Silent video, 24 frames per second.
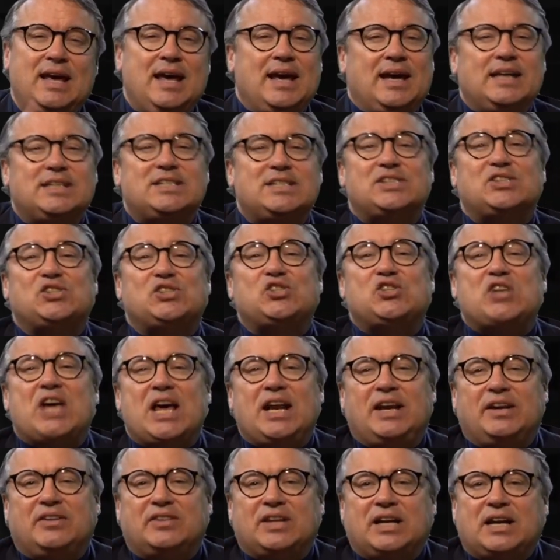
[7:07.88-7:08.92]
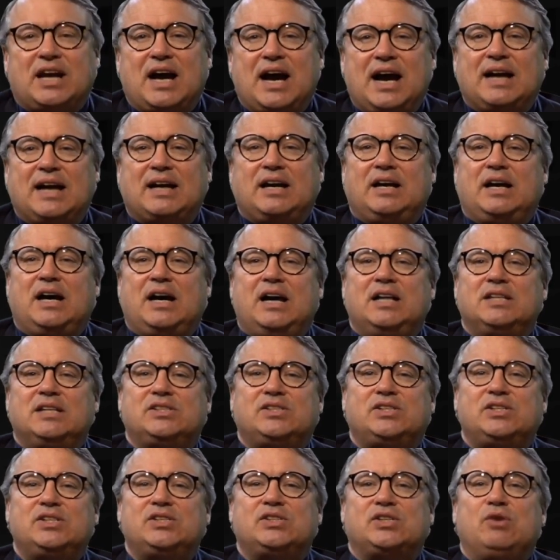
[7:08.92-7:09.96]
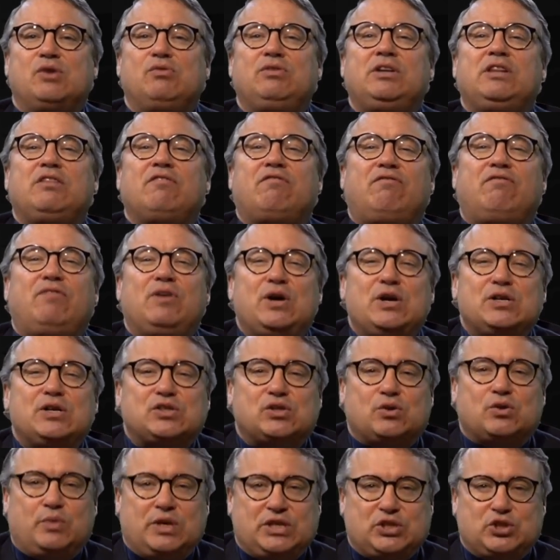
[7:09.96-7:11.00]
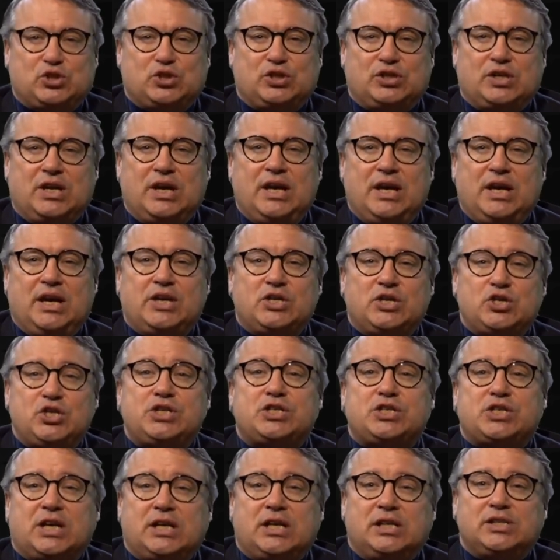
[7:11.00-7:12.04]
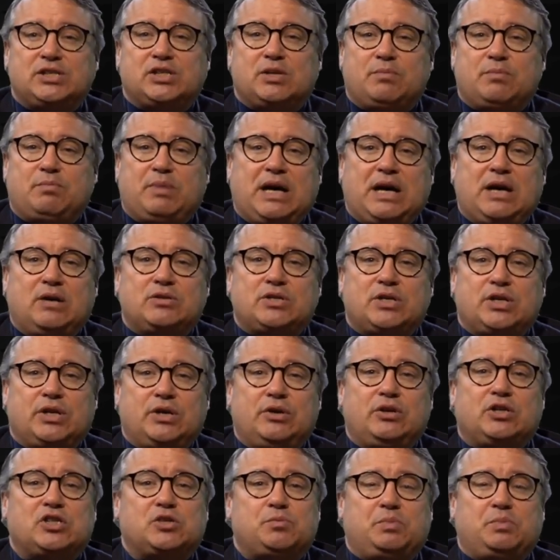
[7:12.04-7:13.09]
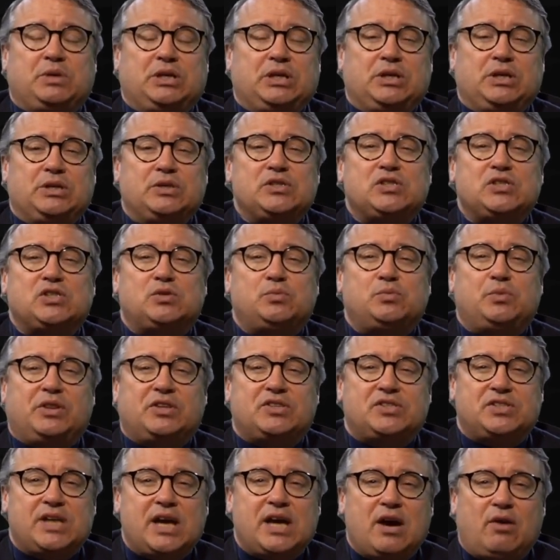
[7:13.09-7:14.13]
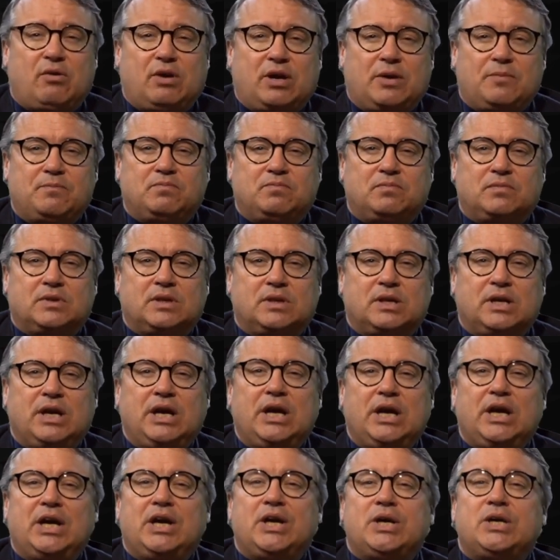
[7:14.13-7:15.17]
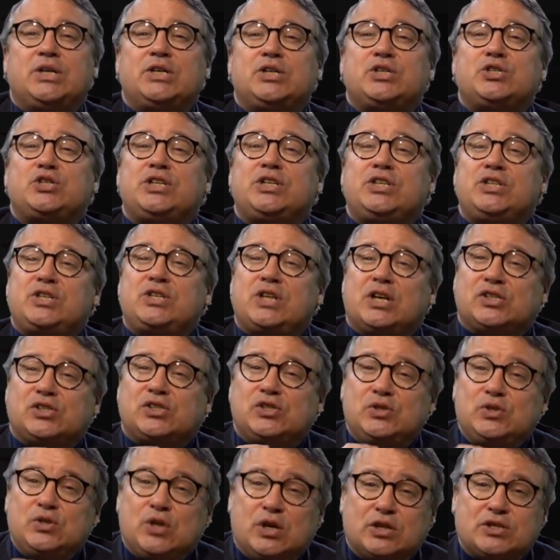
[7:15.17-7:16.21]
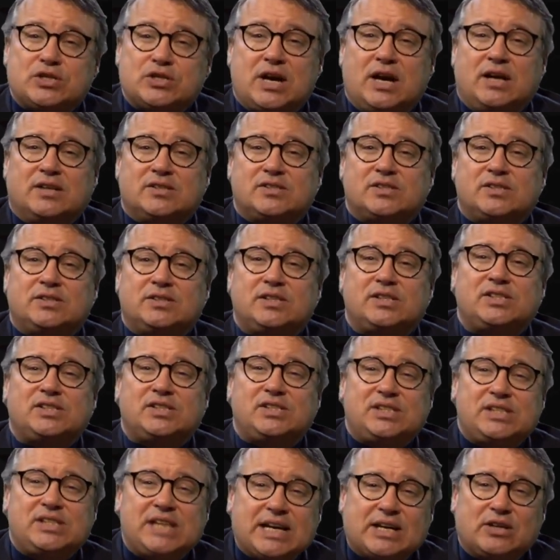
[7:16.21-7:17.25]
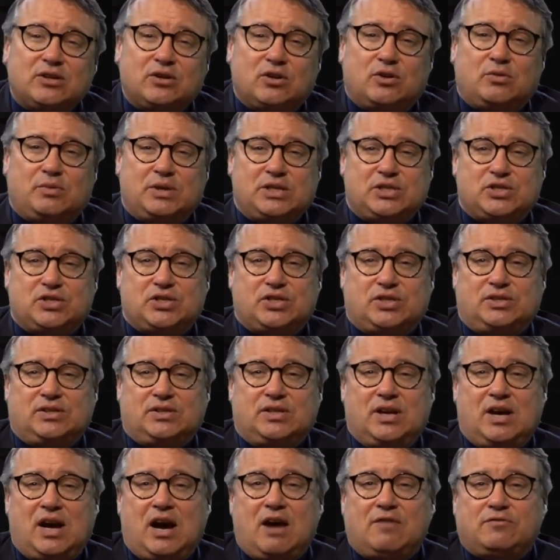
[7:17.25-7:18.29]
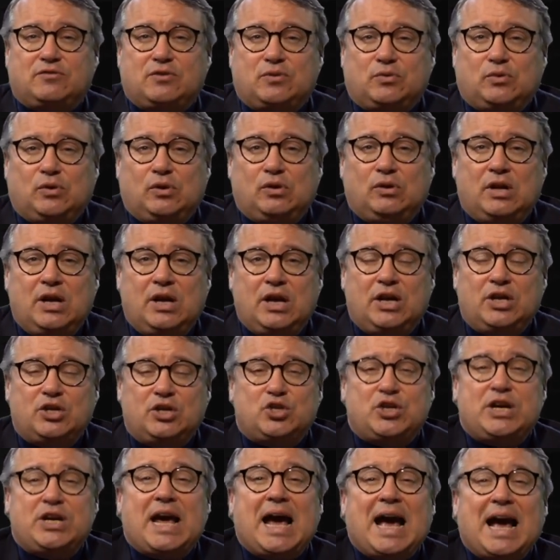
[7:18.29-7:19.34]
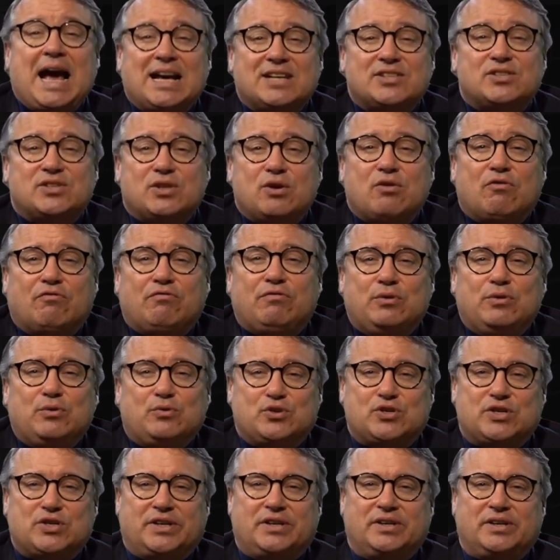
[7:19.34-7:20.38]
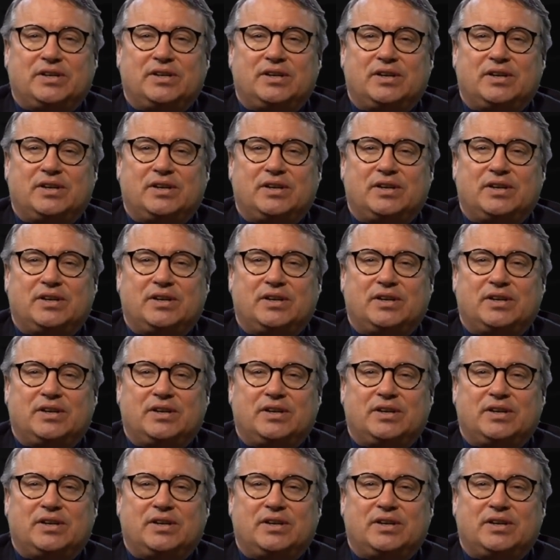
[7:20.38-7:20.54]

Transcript: It is telling that Hagar answers only the first question. She tells about her experience with Sarah. She does not answer the second question. After all, she has no future.